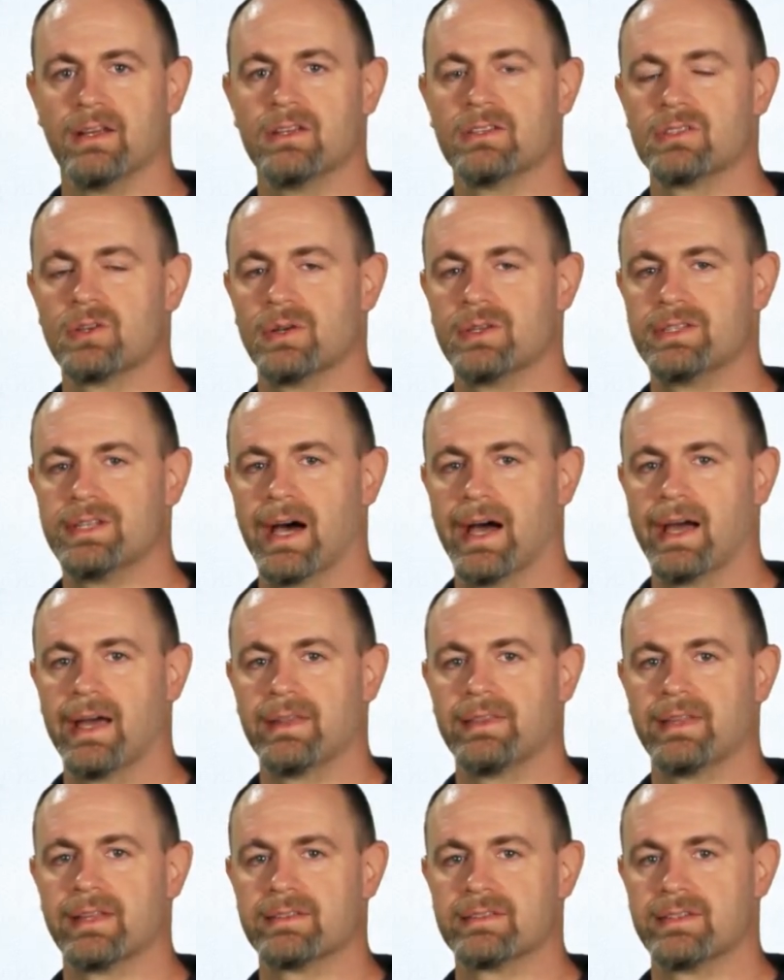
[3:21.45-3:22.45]
So a diet
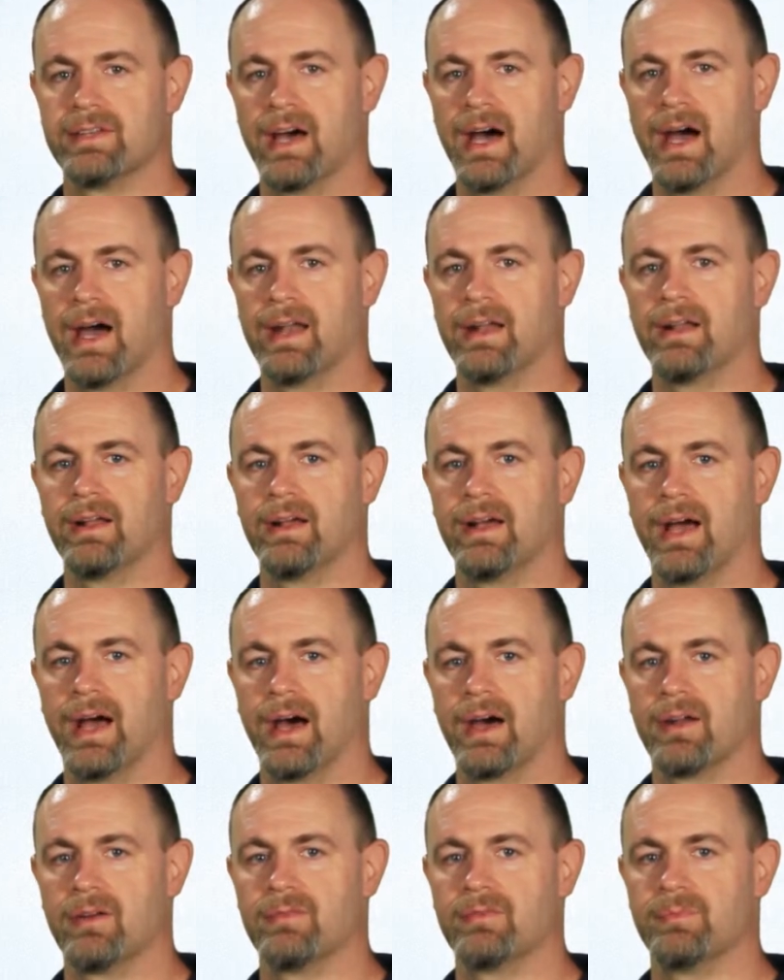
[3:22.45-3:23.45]
that's not
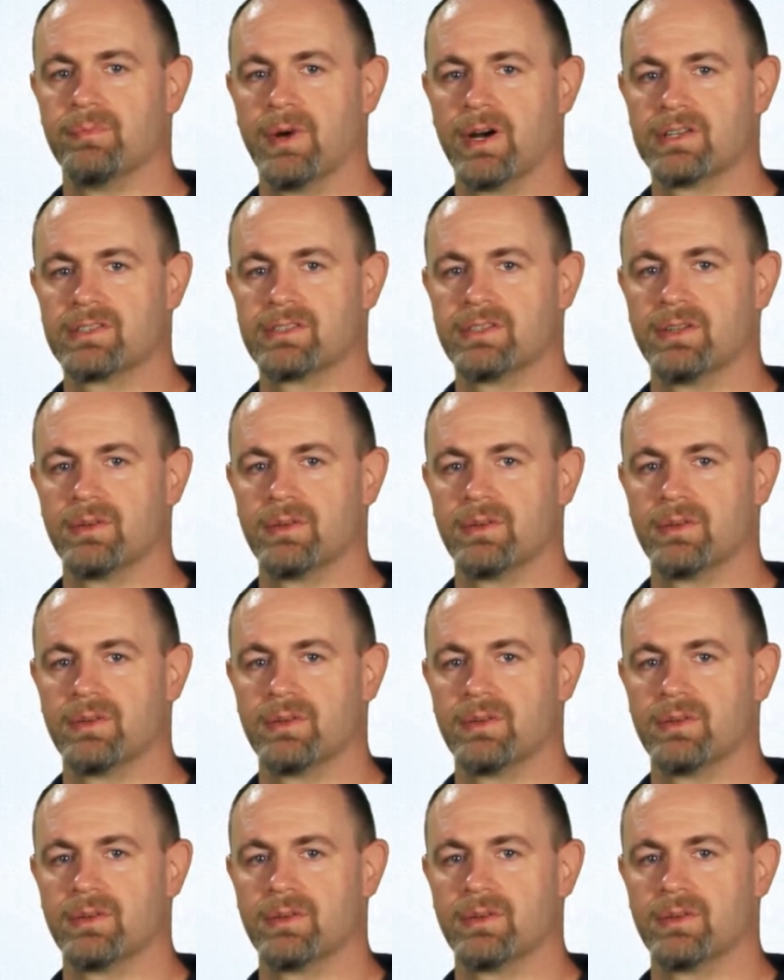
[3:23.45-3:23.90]
out of much